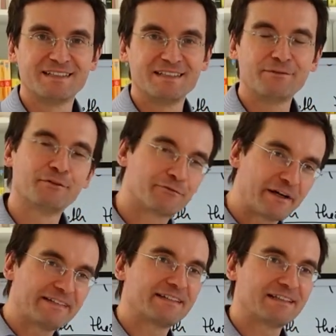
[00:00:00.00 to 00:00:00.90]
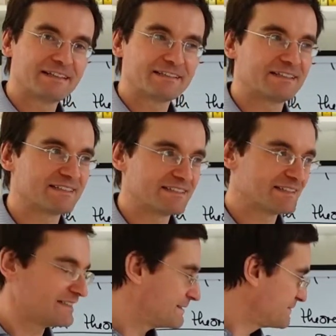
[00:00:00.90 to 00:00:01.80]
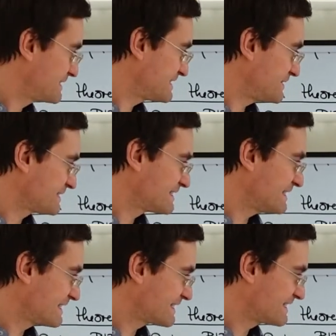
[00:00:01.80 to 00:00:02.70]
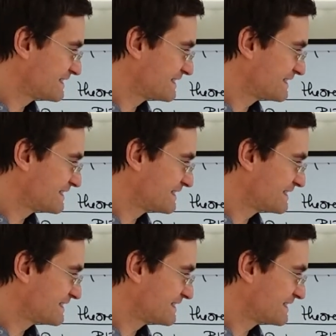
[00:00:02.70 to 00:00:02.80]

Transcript: if you phrase it like that, it sounds like